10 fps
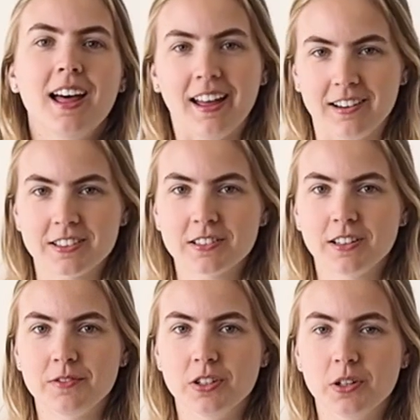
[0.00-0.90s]
I'd also
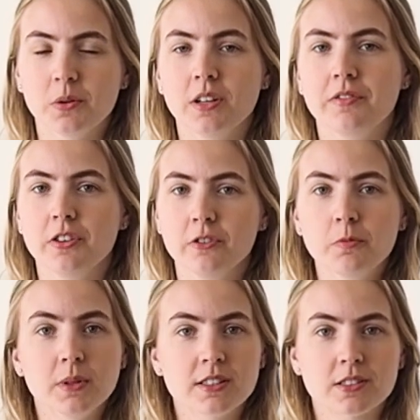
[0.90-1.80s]
love to know if you've been